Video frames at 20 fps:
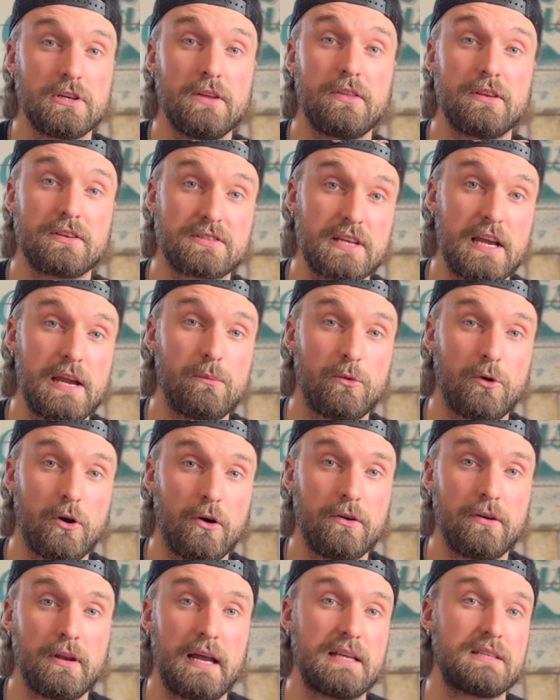the same
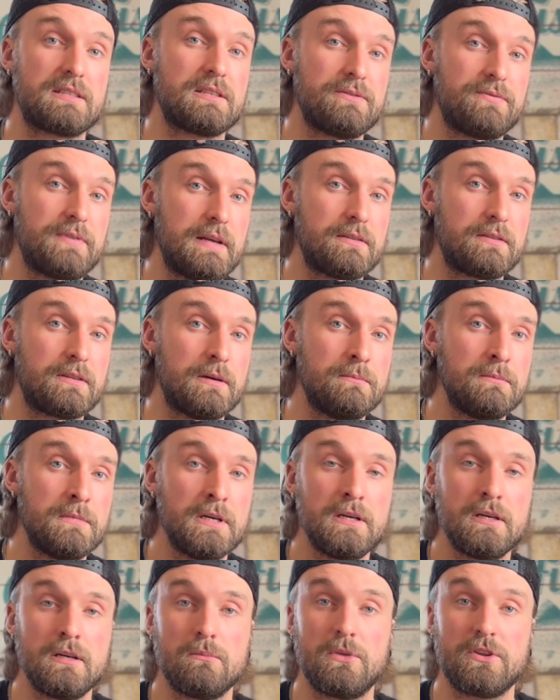rod as the Phantom,
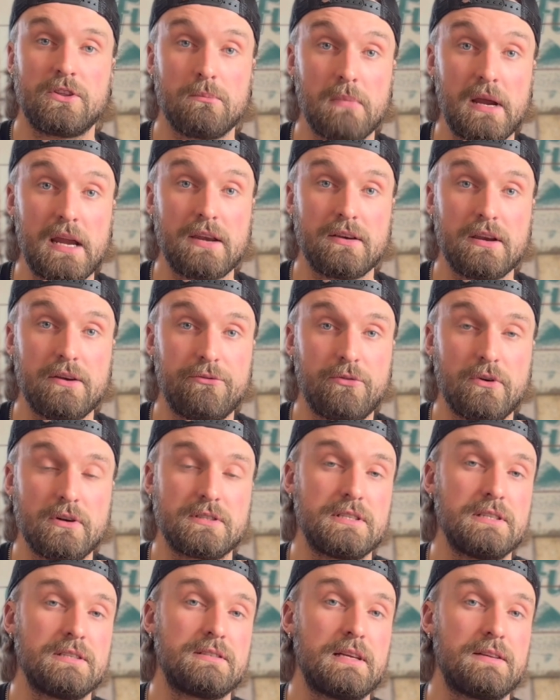but the main
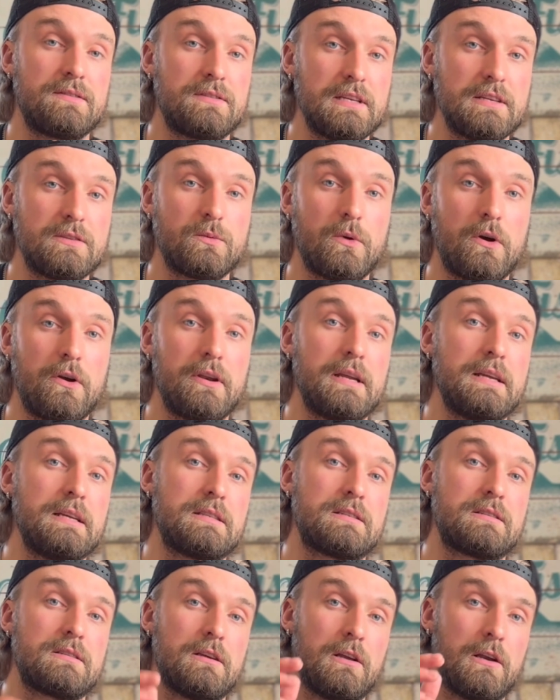difference is that this rod
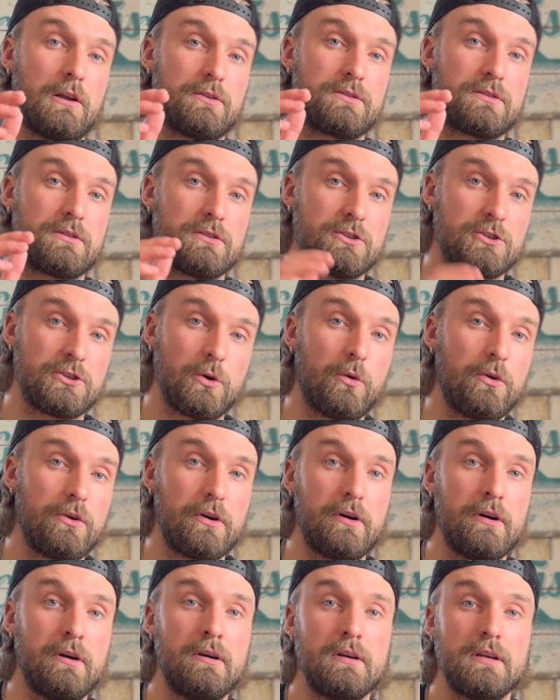is a lot
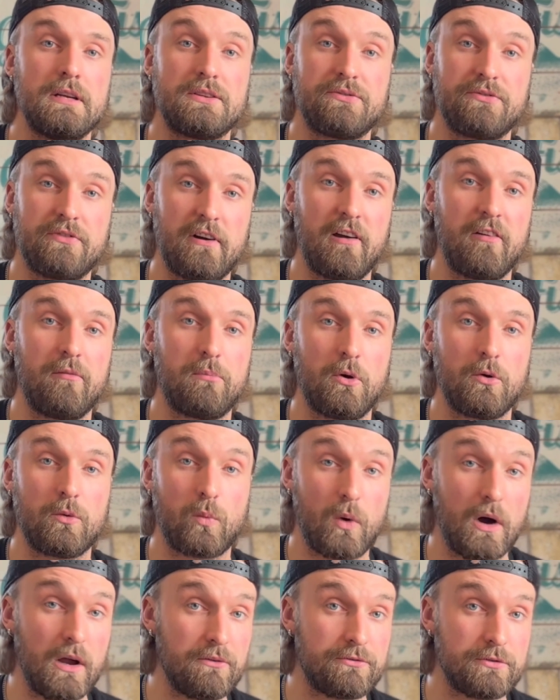shorter. It's
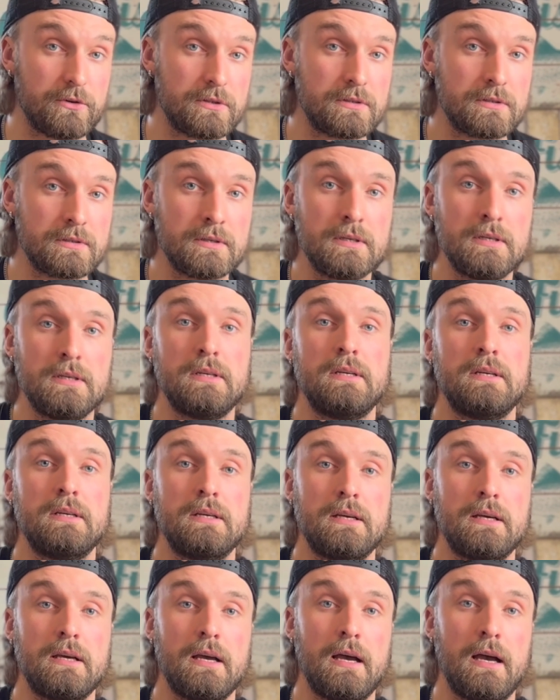5.1 foot,
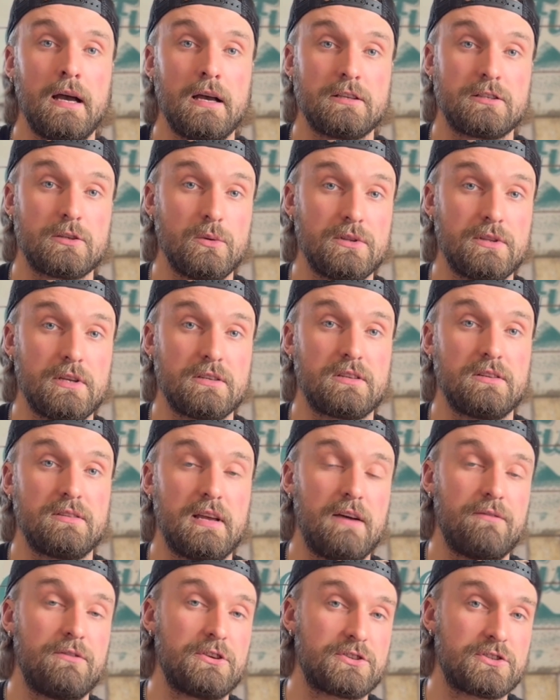so it doesn't
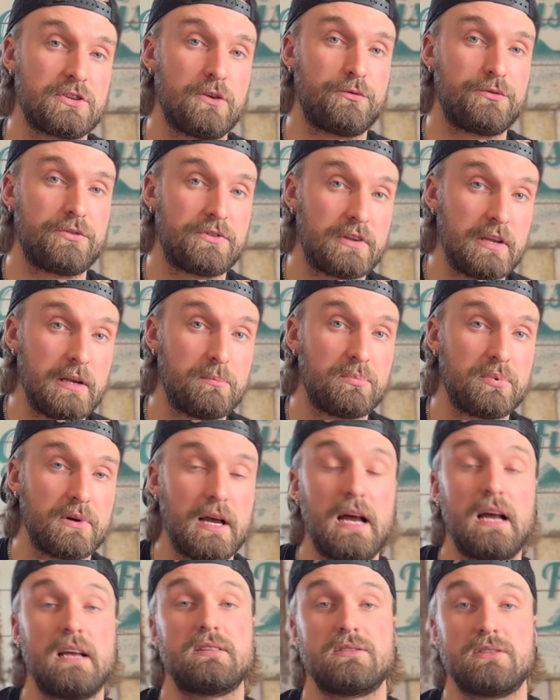have the soft tip
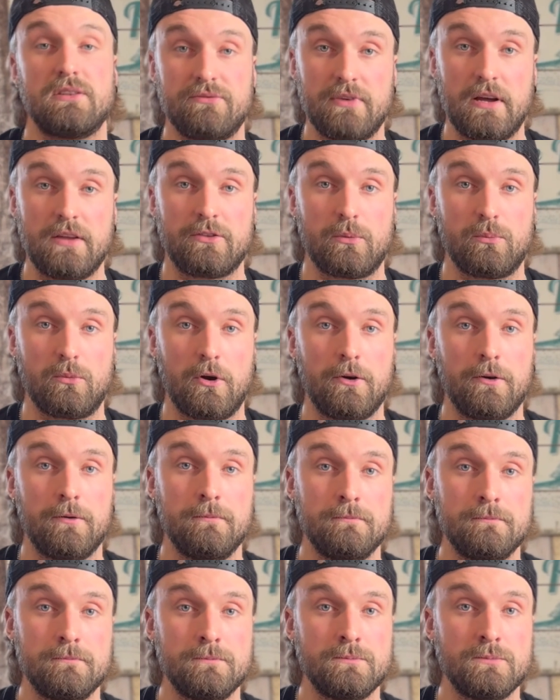as the Phantom rod.
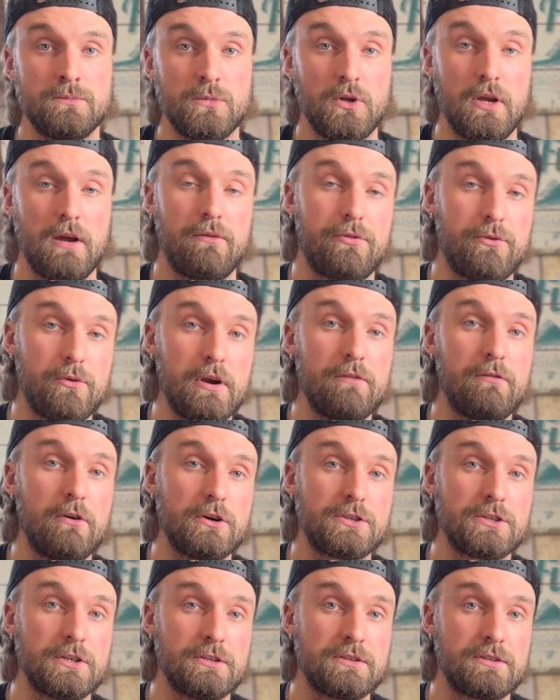You have three
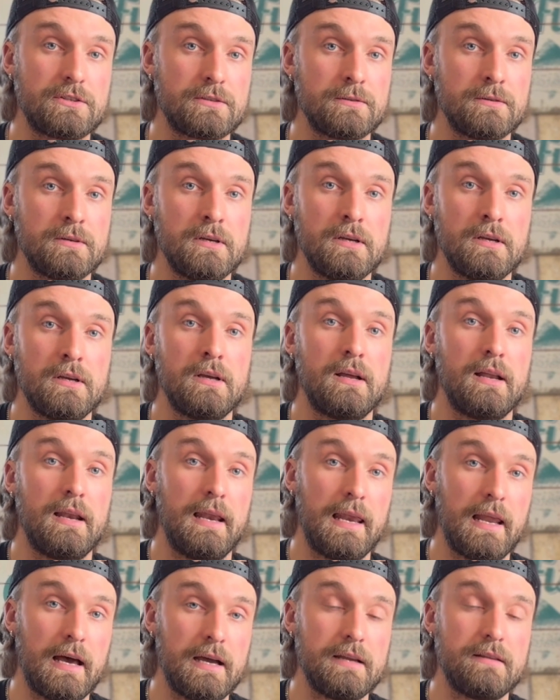versions:
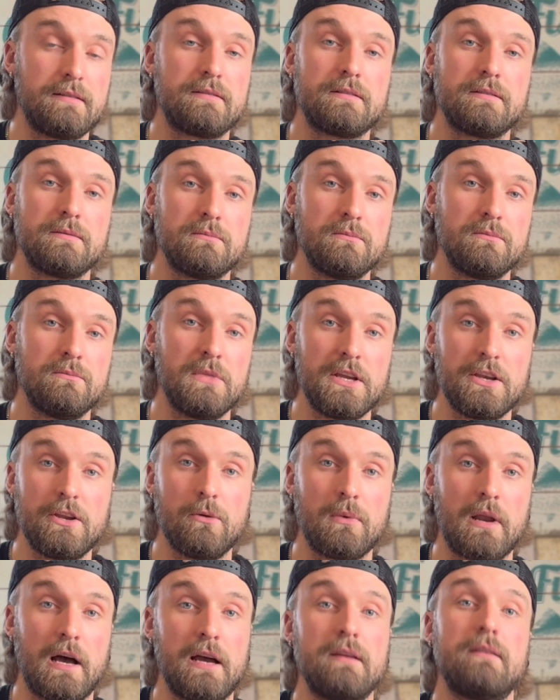light,
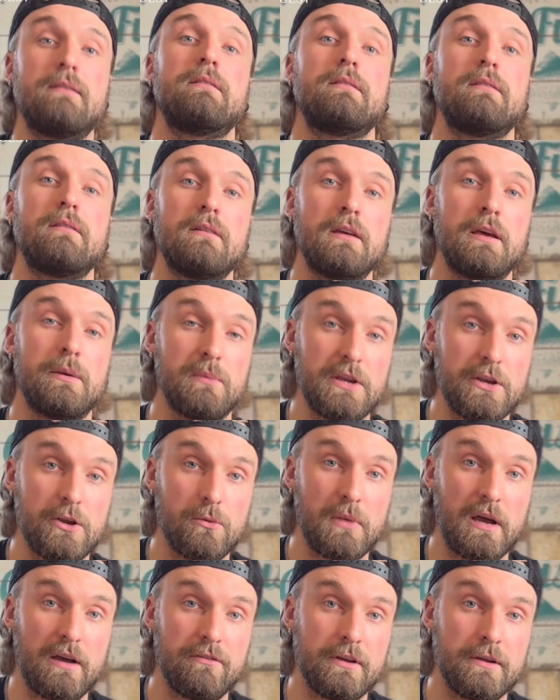medium light, and
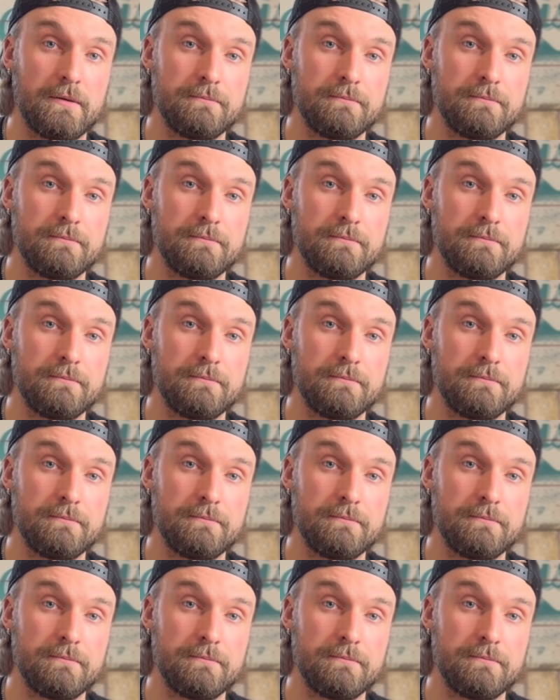medium heavy.